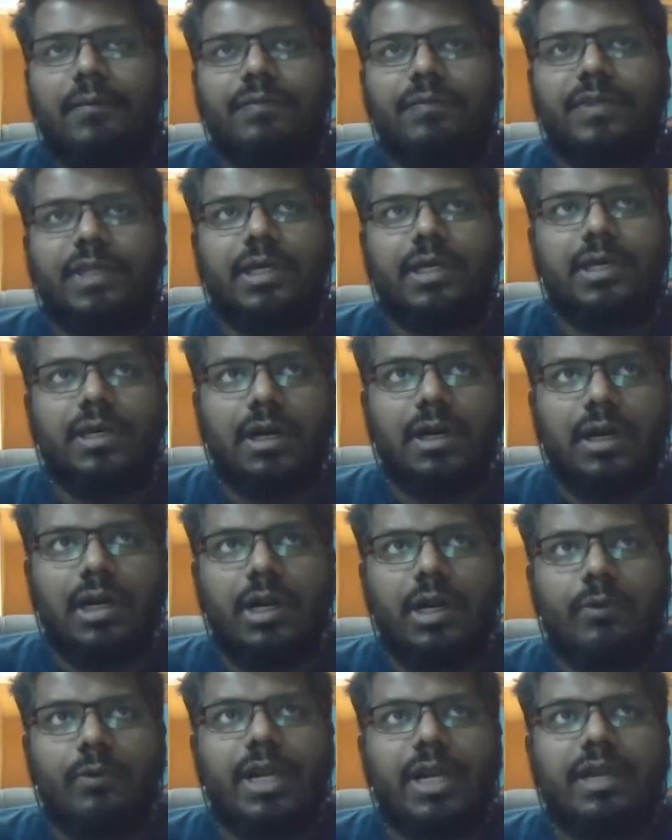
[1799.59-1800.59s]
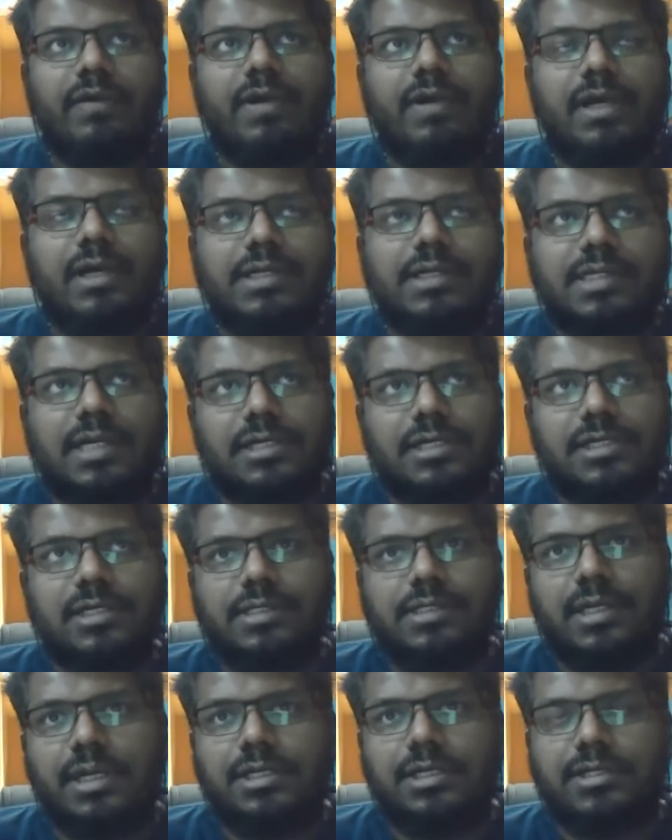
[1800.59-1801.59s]
they're hurled whenever a discussion is
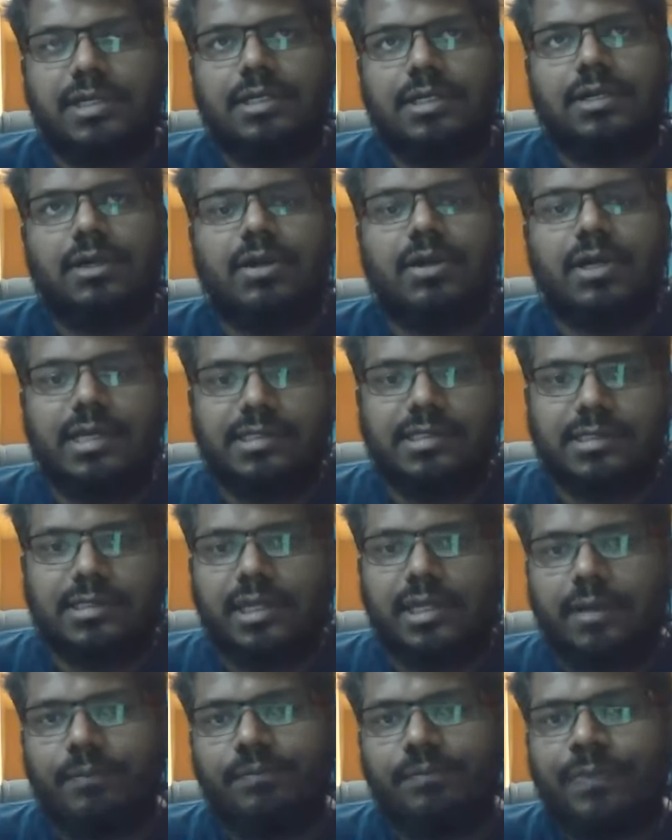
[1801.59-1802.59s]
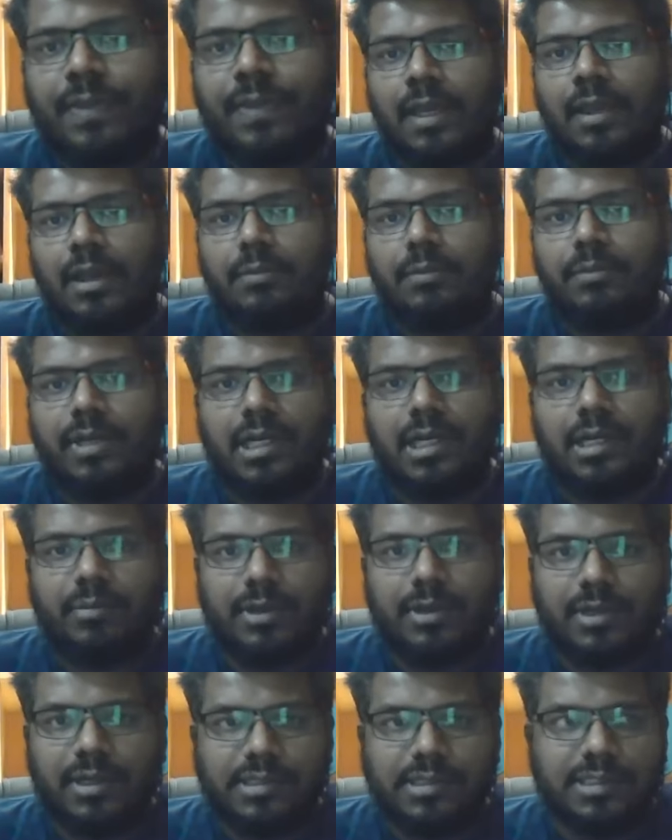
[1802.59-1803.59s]
initiated on history, merely
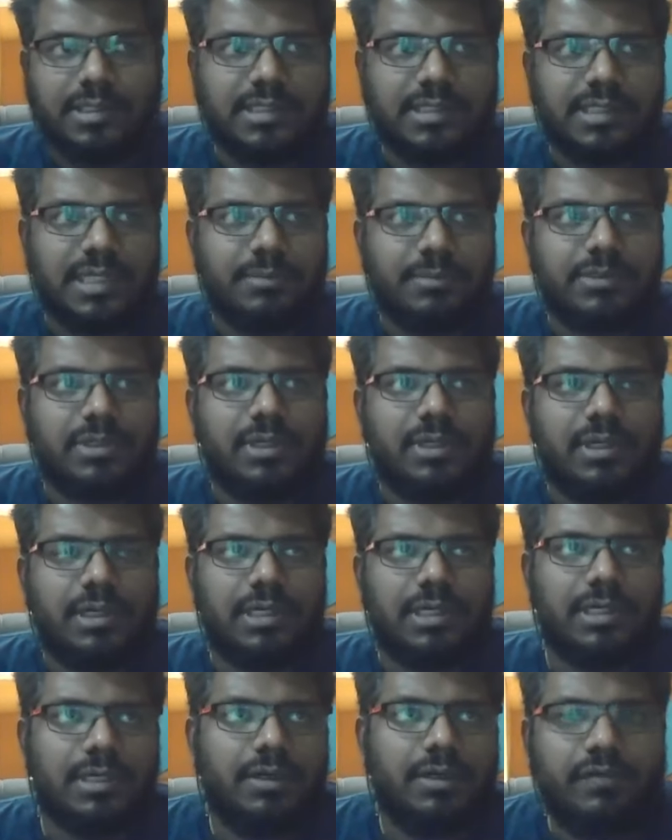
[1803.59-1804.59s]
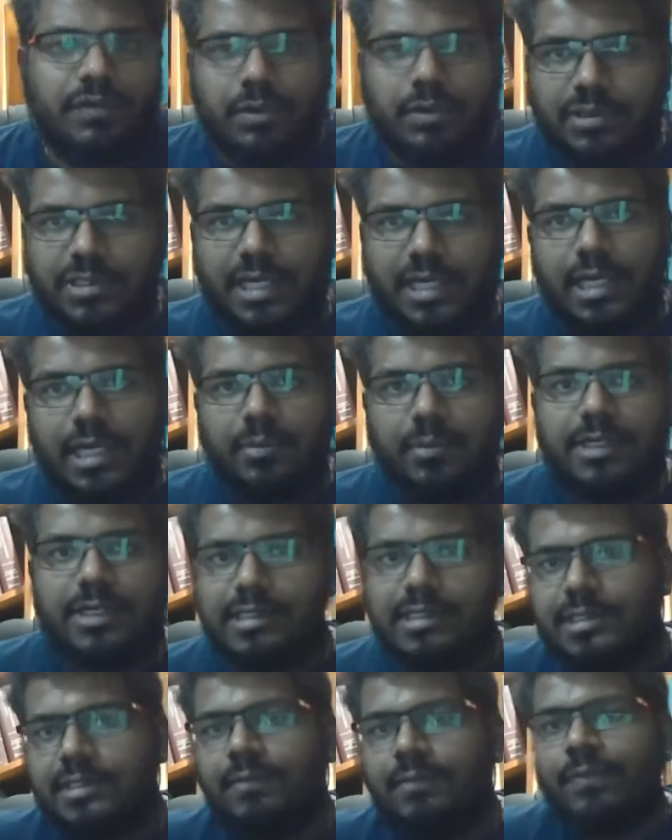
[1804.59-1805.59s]
because it seems to hurt a few
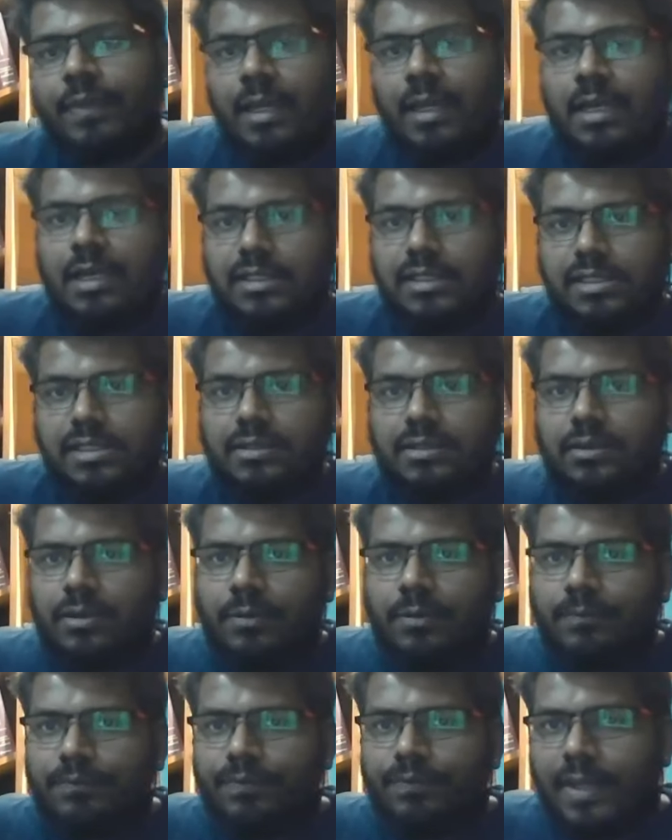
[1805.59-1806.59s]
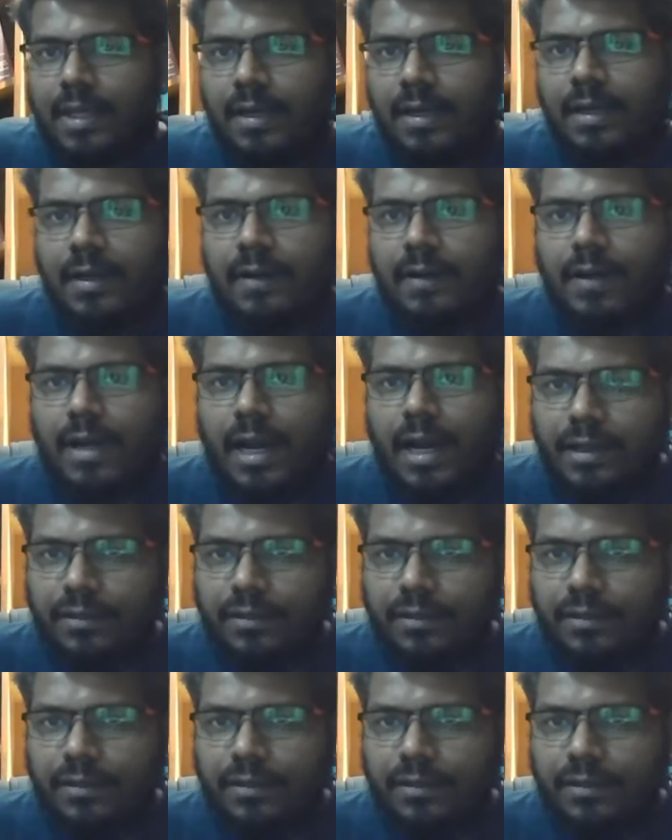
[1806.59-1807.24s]
sentiments. So I